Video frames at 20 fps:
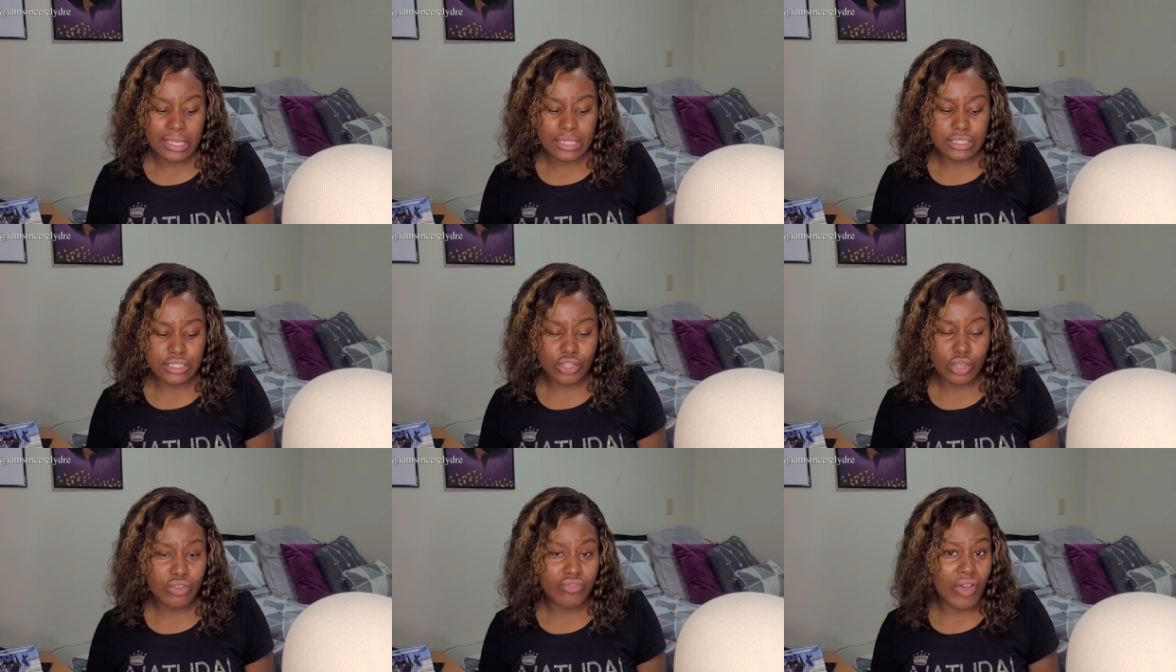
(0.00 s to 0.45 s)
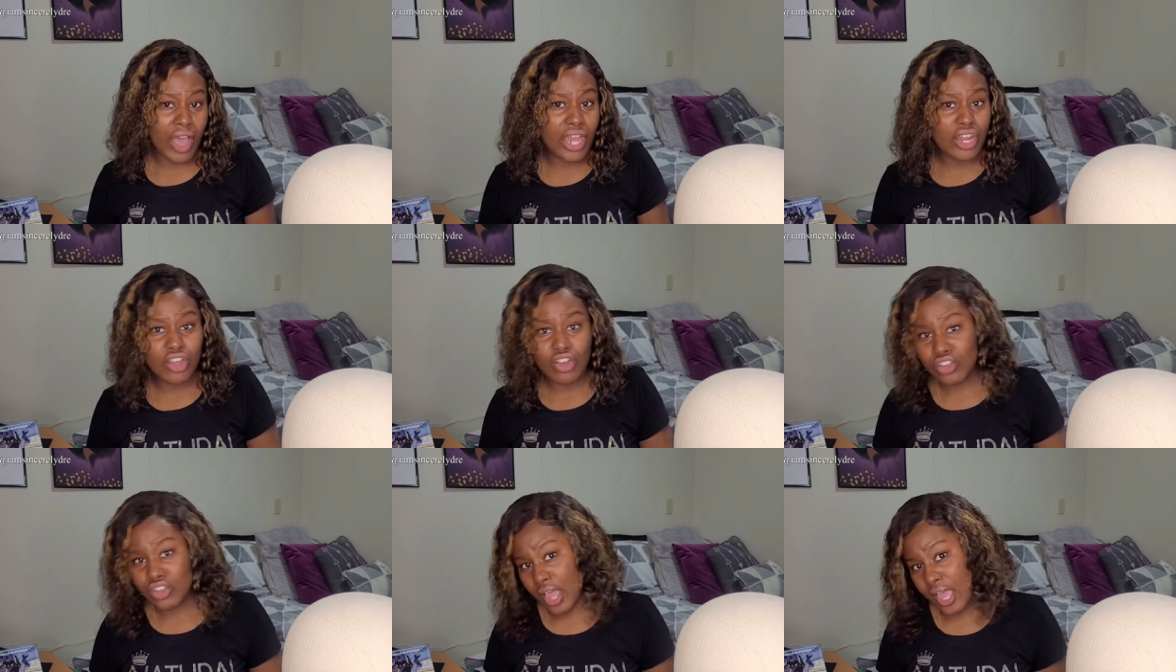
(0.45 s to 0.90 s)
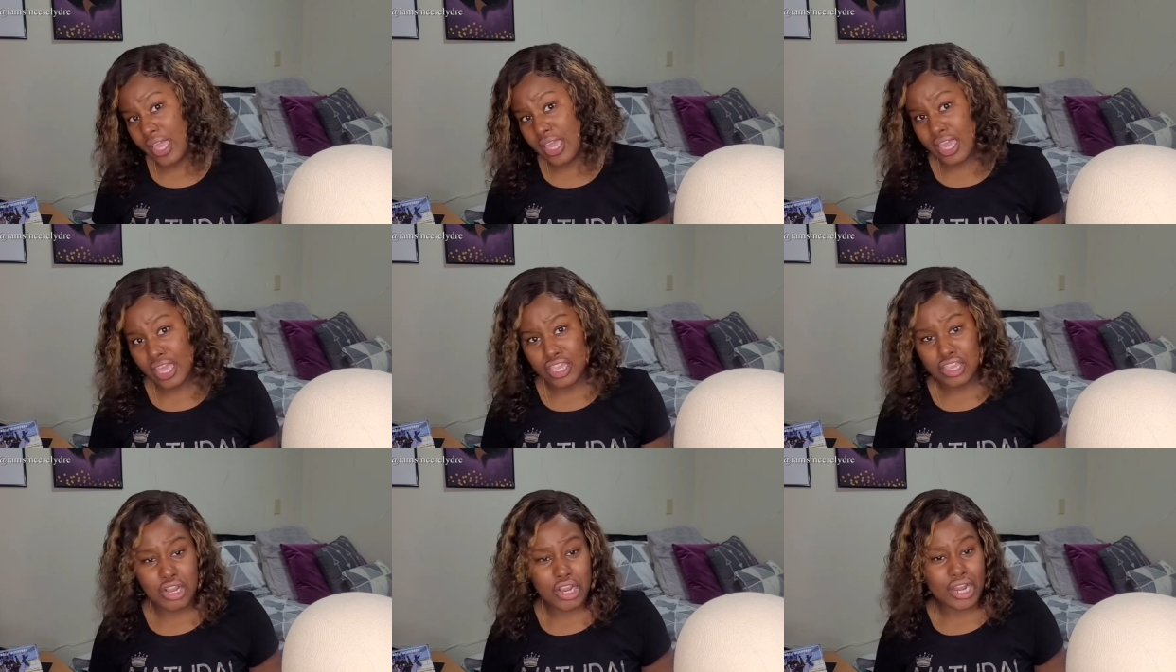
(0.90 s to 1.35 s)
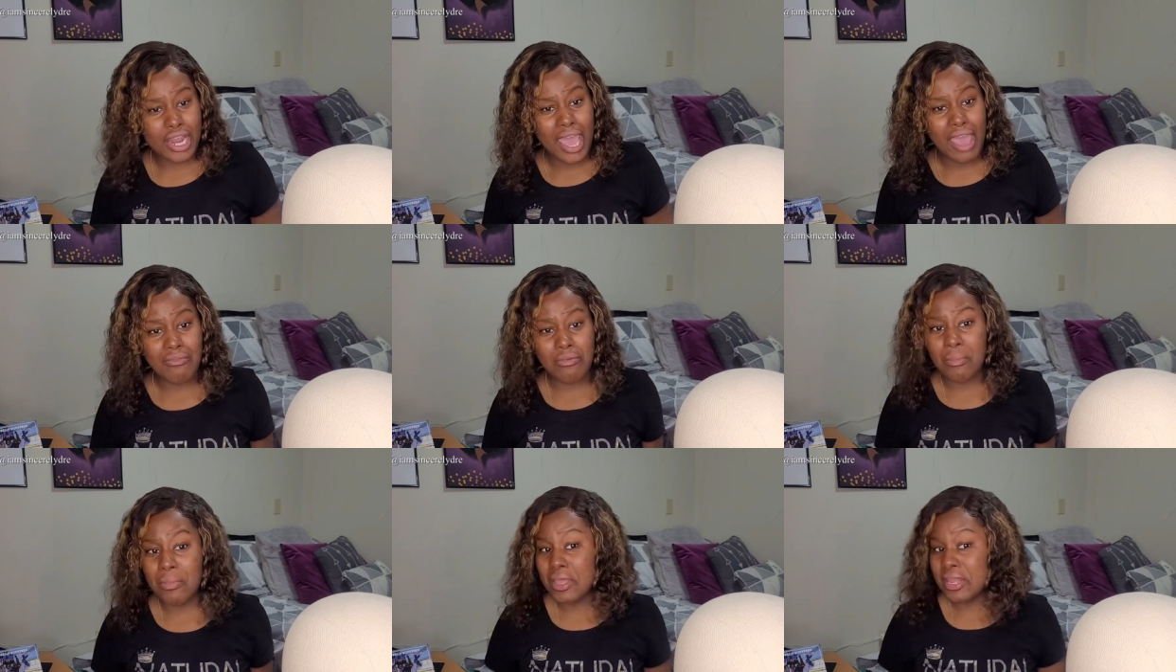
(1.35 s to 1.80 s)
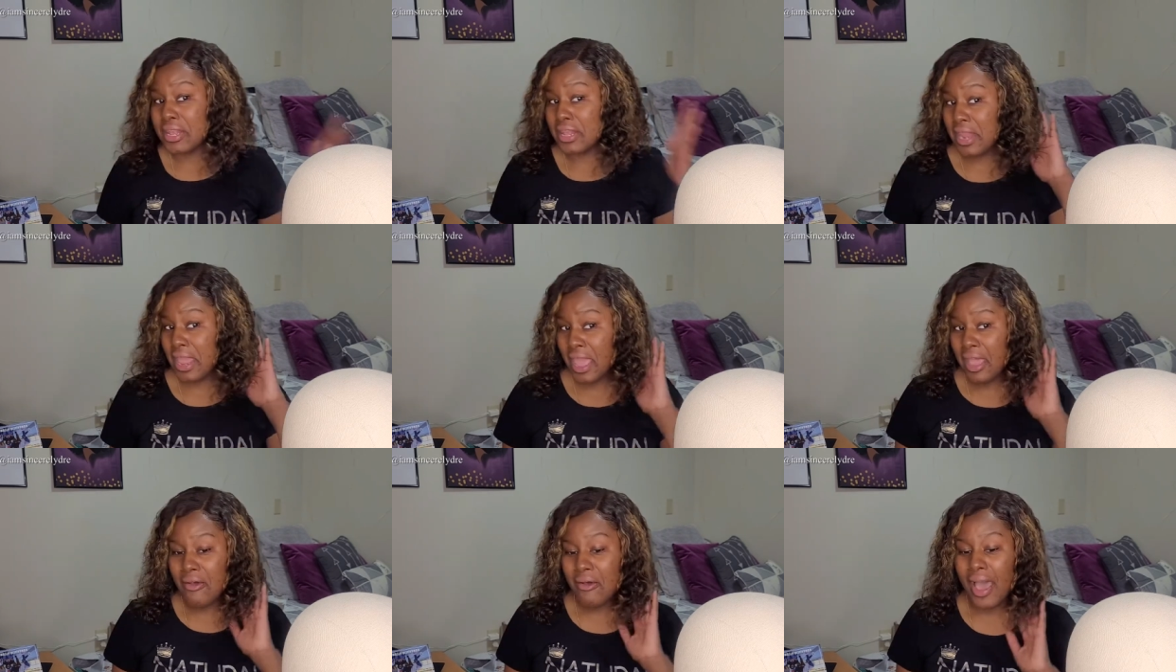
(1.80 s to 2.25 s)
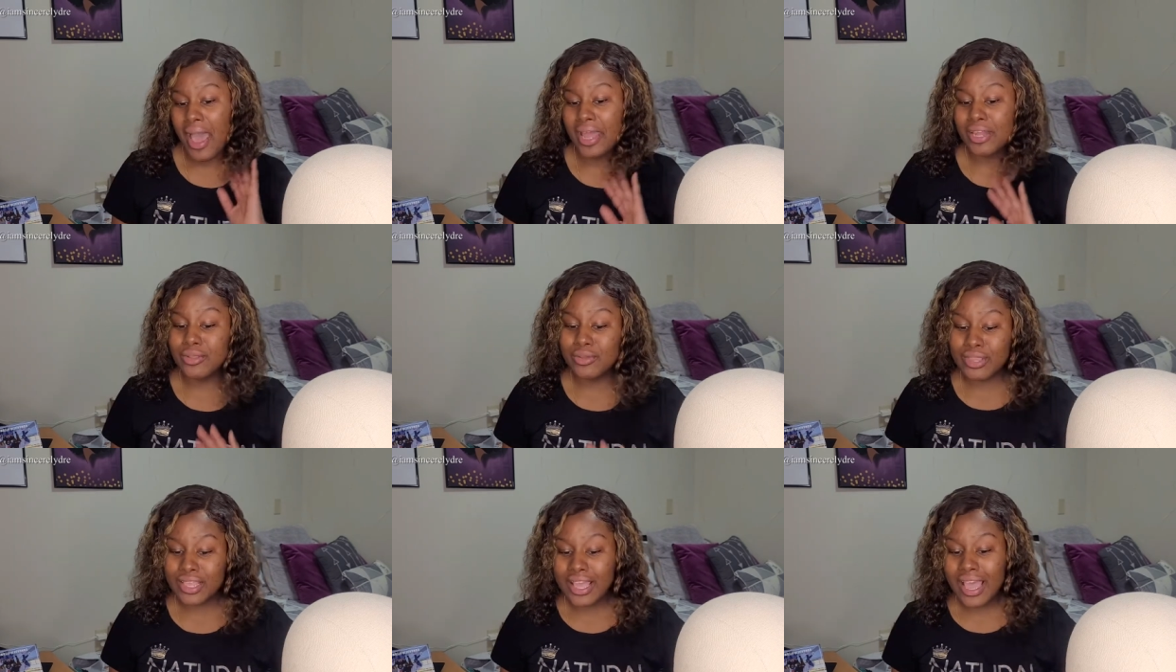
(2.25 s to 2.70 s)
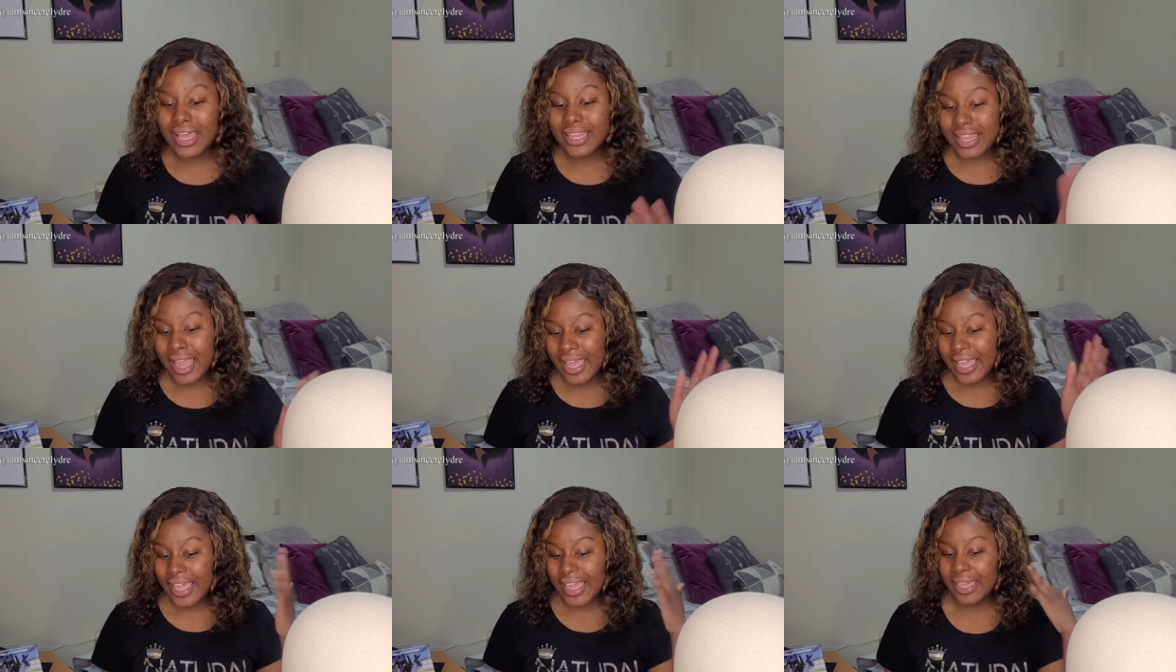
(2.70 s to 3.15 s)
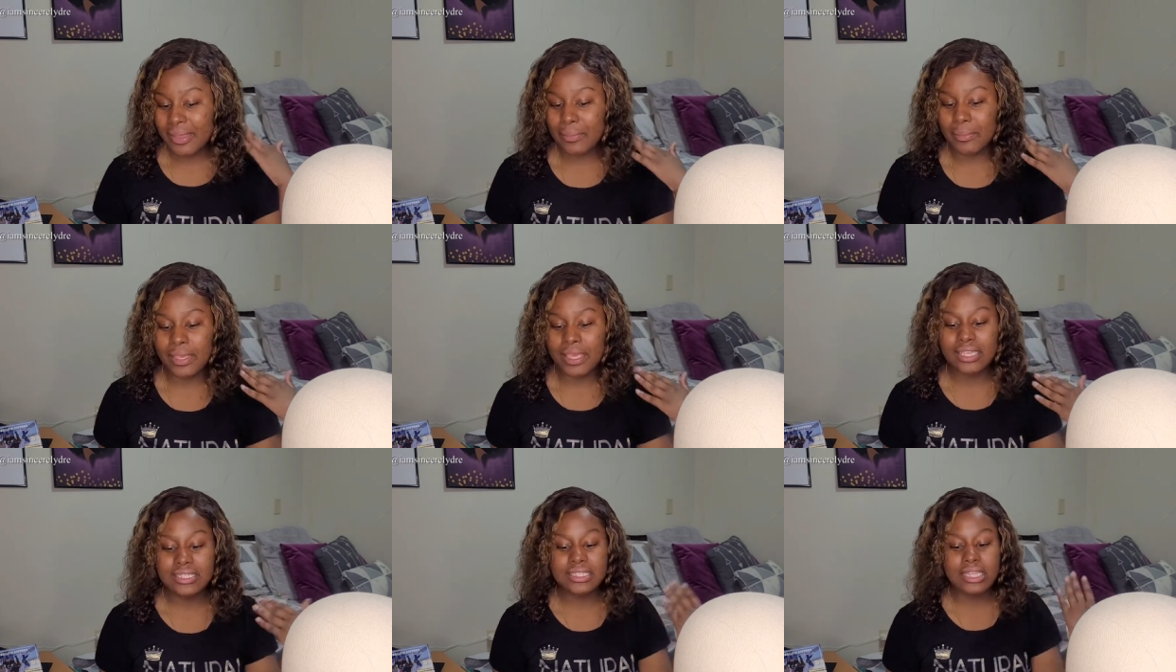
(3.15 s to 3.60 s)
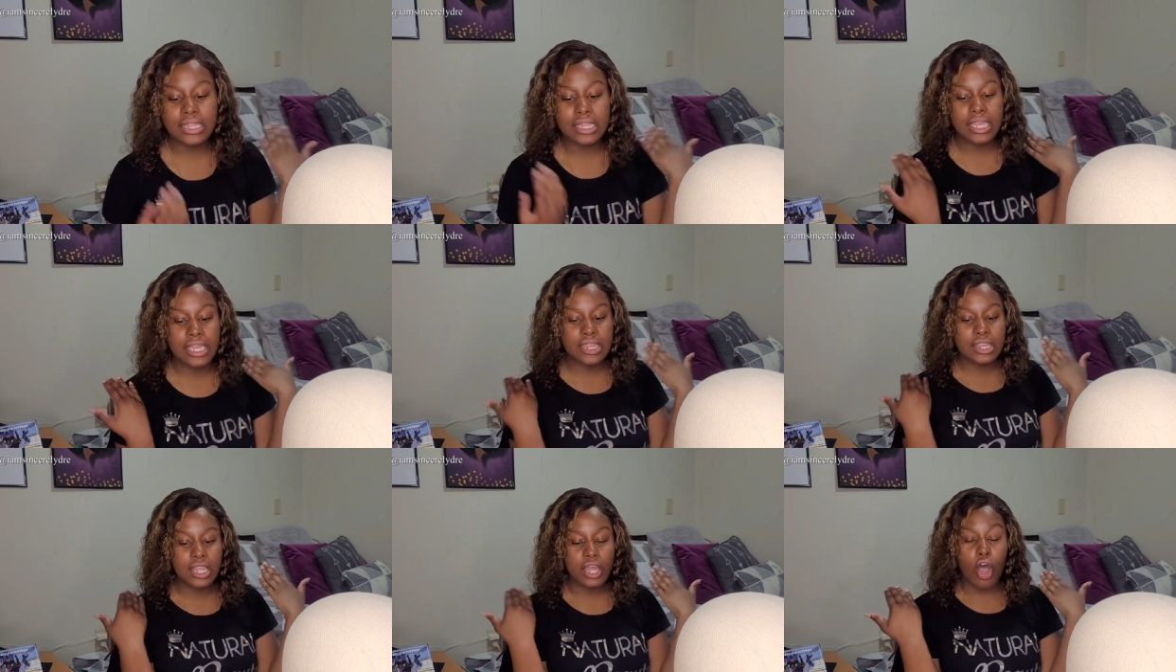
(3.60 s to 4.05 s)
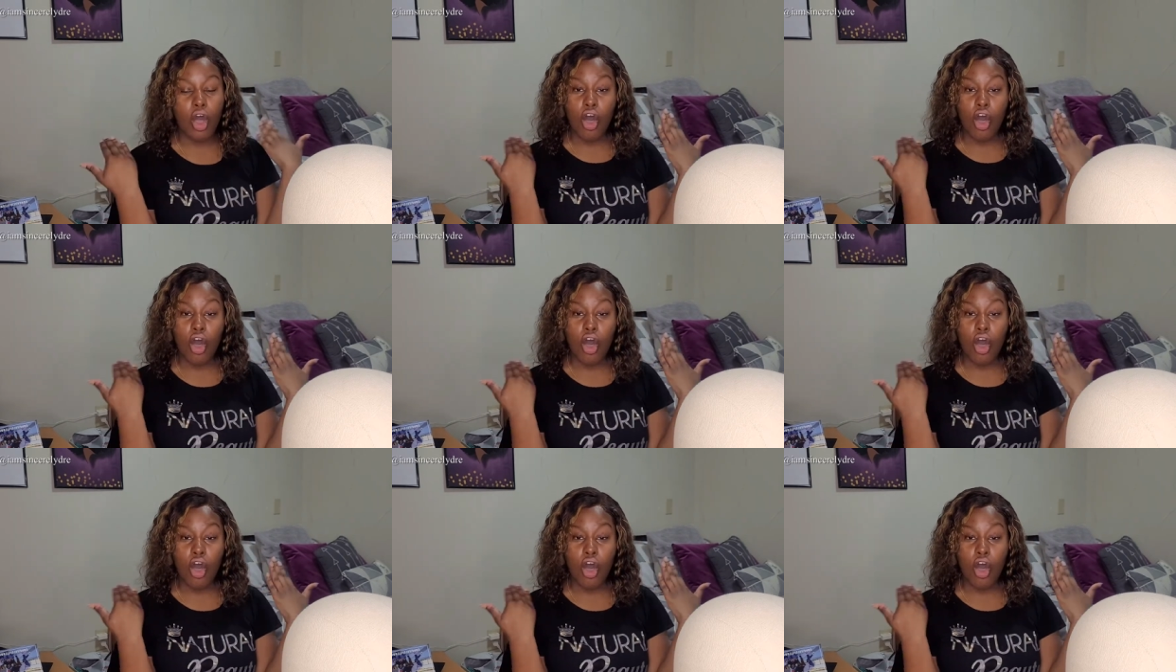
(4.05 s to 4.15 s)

So if I don't like it, you're gonna have it. But now I do think I like it because the length